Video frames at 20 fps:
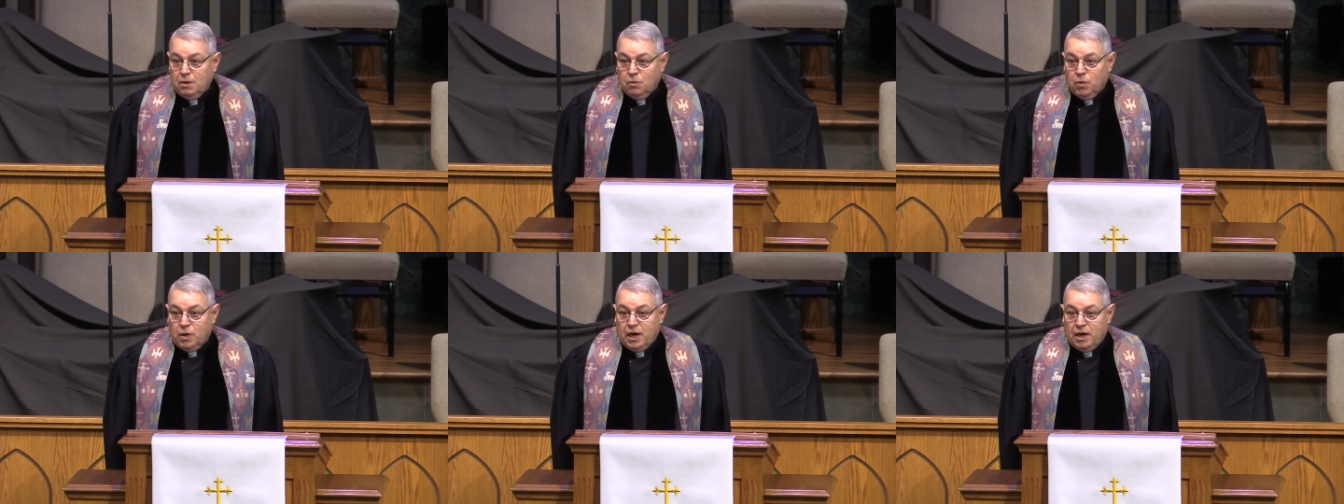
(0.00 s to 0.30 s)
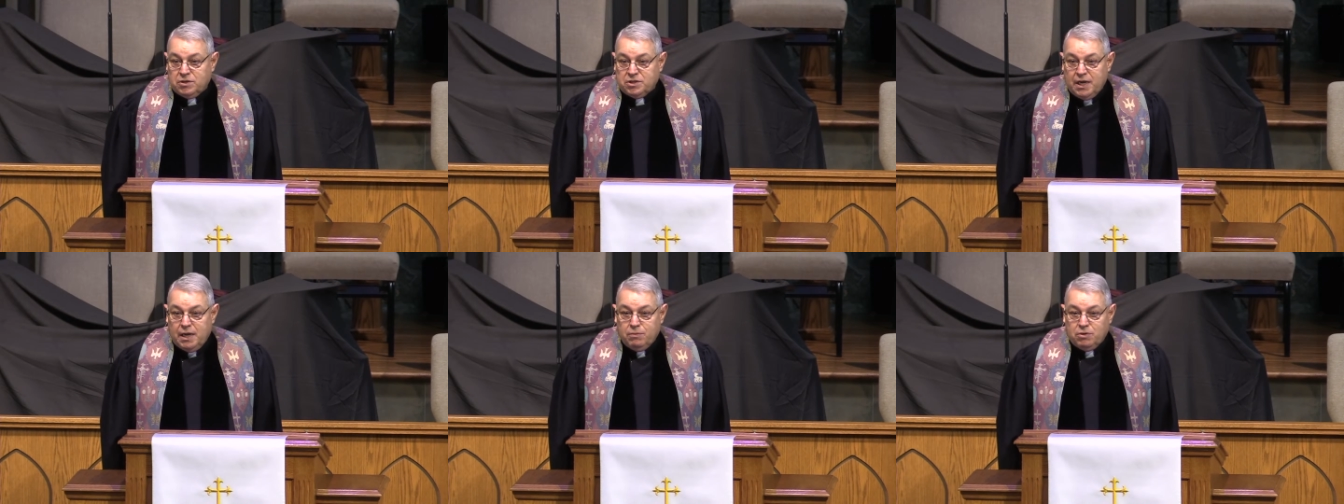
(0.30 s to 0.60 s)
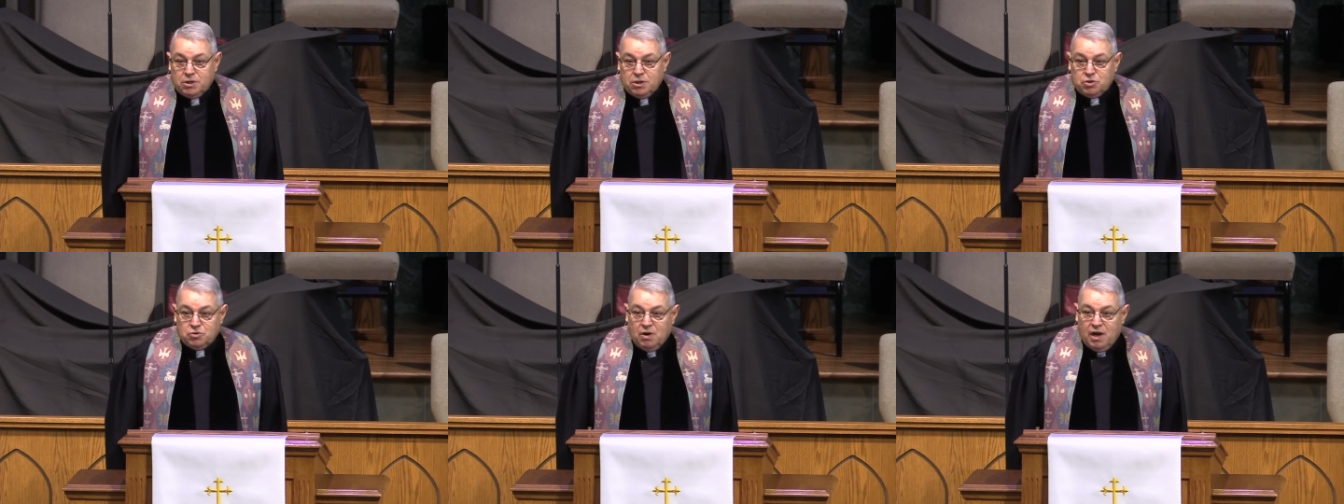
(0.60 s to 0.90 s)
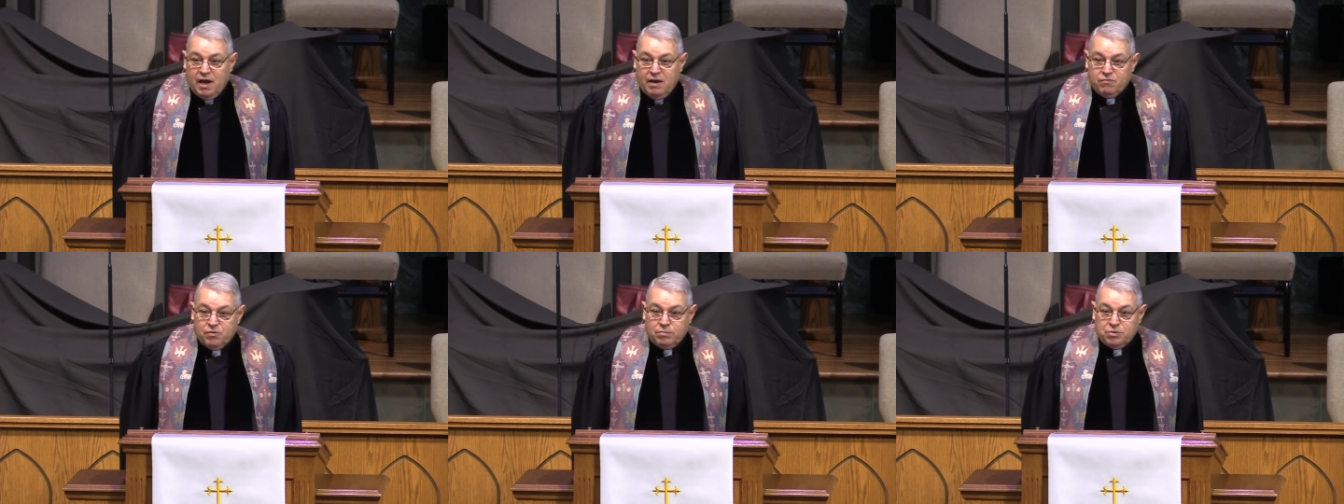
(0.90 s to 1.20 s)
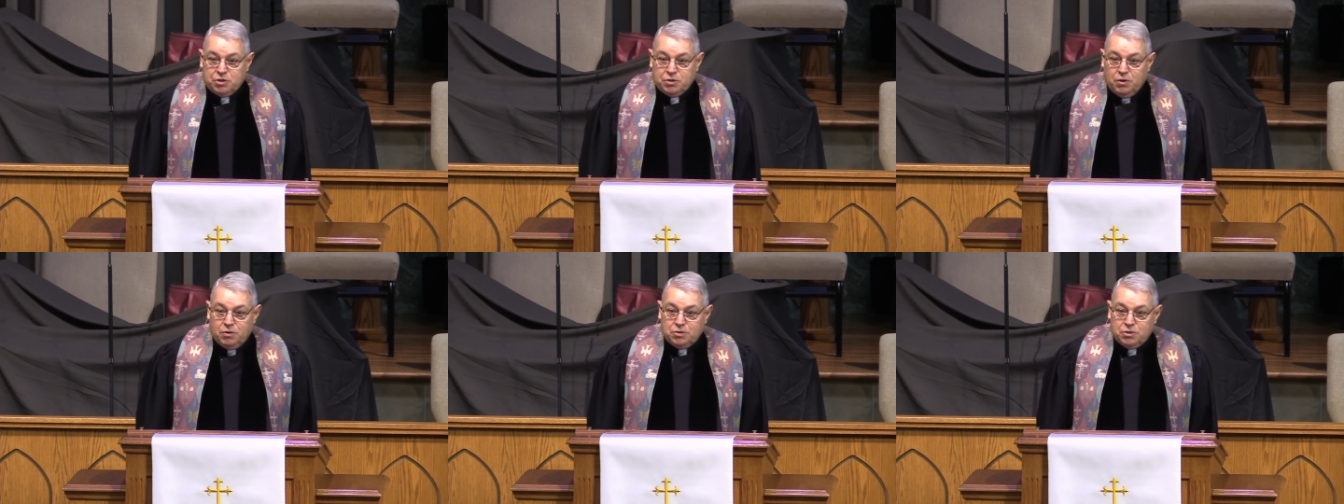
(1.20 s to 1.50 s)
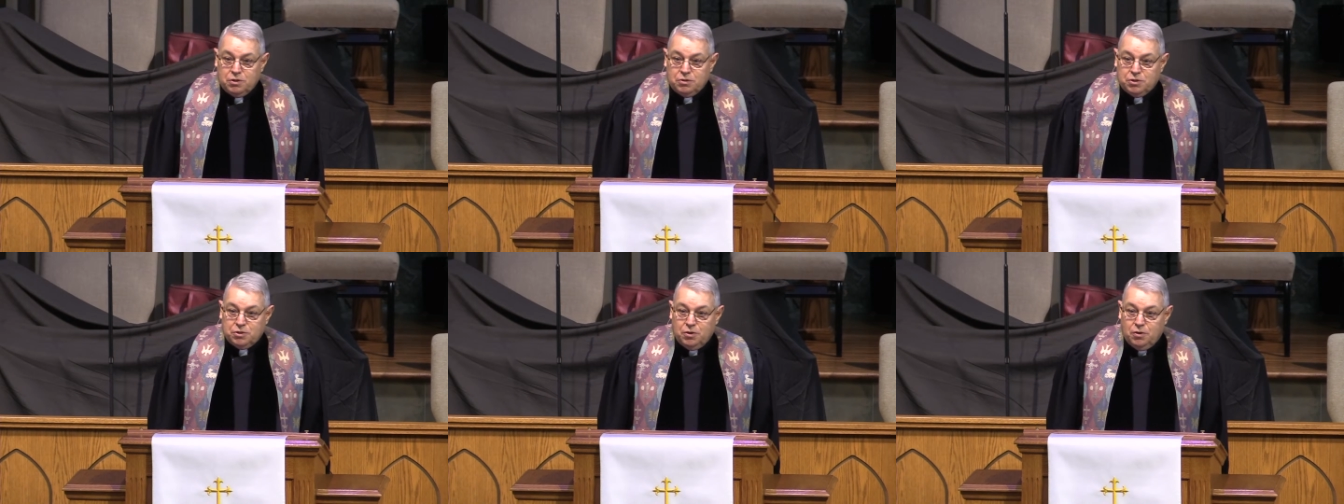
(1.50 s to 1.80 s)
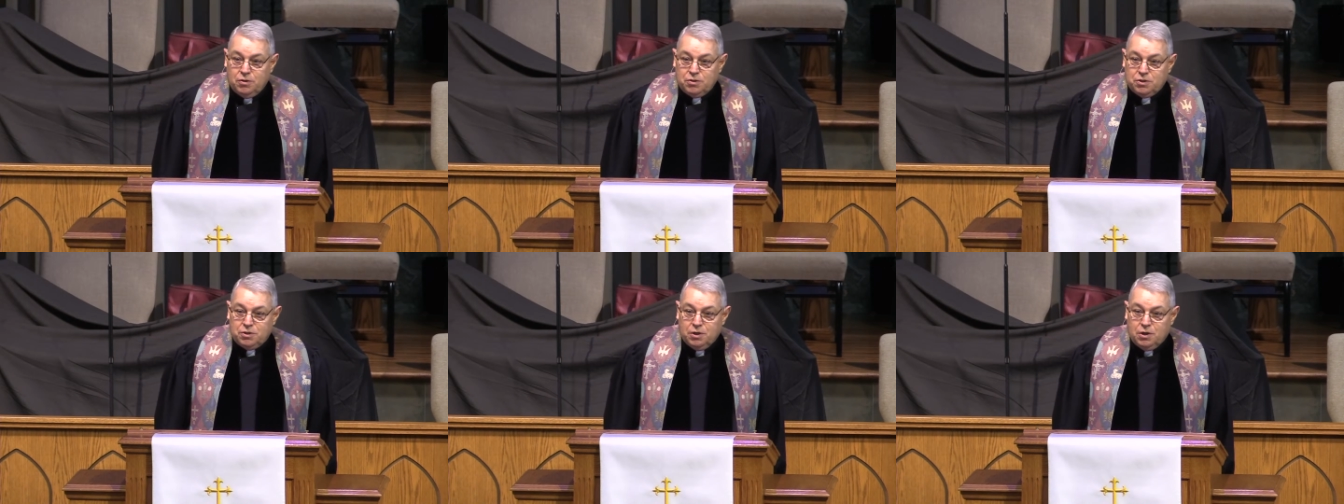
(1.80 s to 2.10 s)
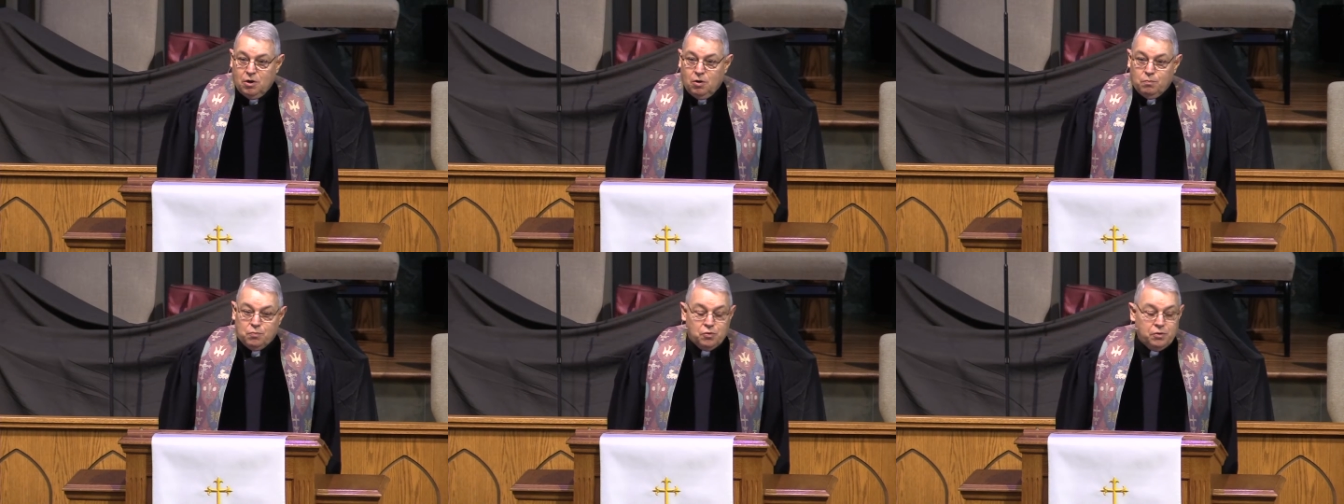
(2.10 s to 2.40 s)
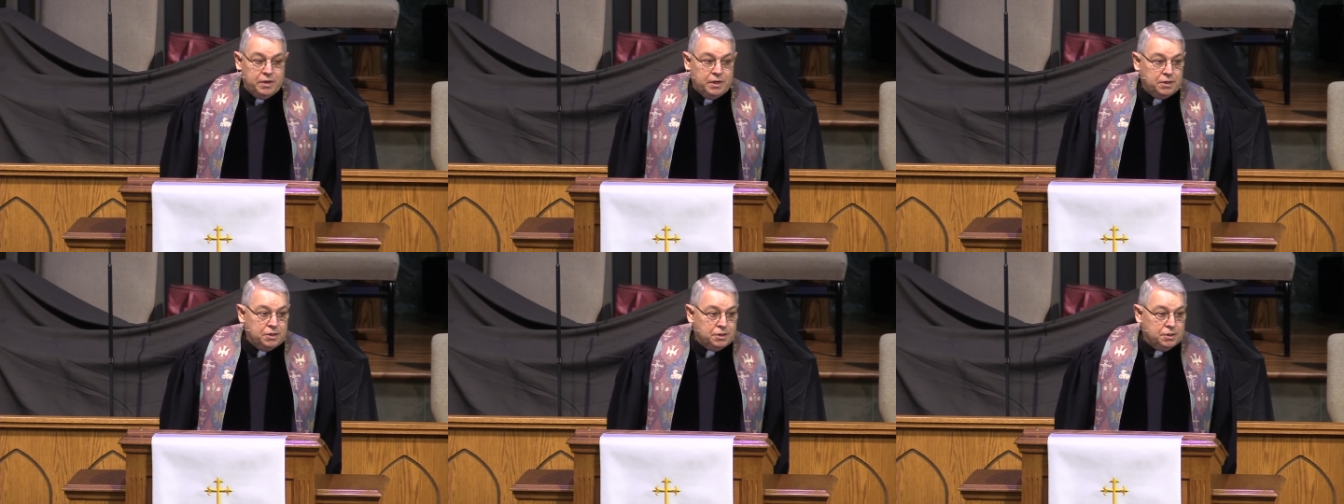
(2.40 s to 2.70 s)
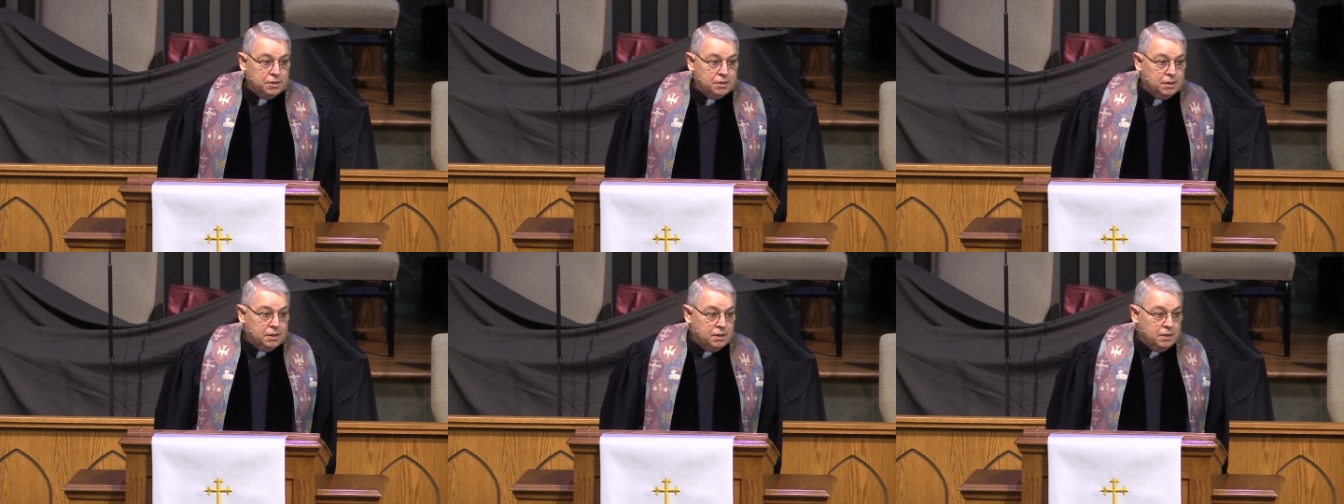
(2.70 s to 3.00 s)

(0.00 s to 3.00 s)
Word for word: when I was able to drive from church to church to go preach,